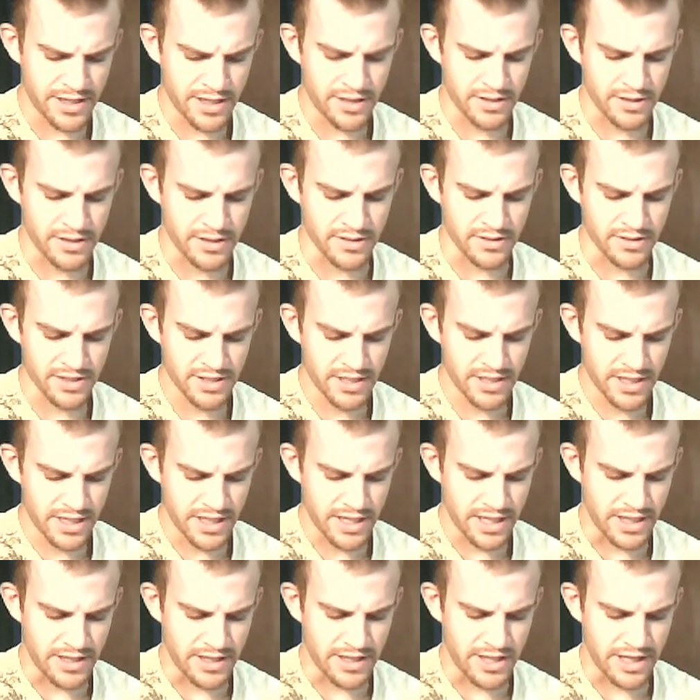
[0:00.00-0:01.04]
years,
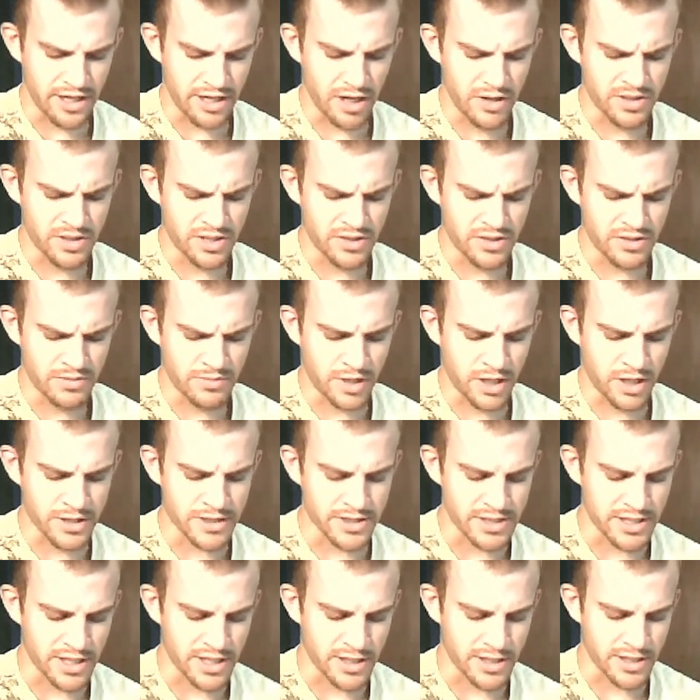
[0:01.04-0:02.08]
and then go into a
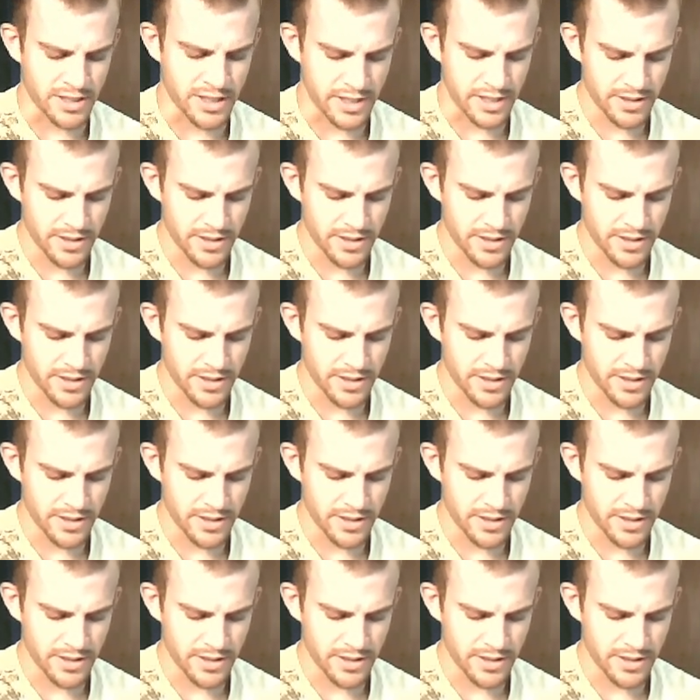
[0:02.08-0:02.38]
monastery.